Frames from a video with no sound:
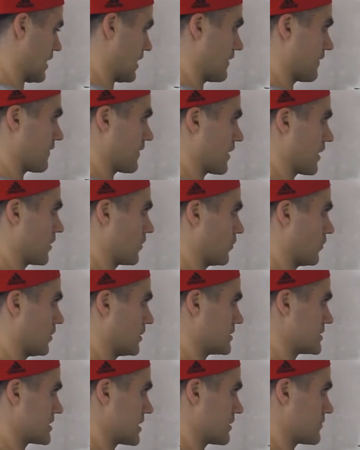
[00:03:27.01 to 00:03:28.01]
and then
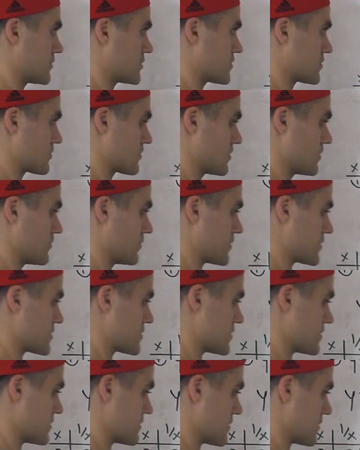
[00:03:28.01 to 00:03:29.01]
1 times 3 plus
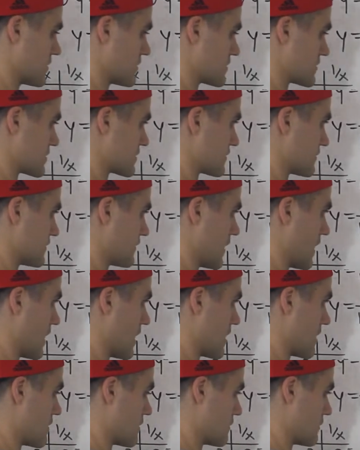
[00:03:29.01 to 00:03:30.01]
2 gives us
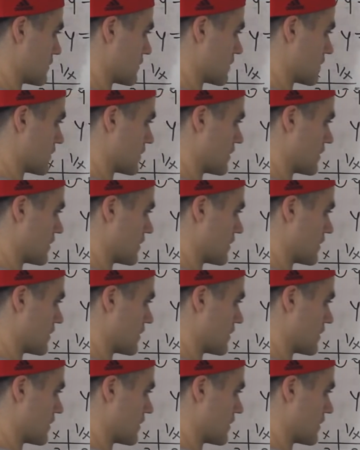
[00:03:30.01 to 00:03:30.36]
5,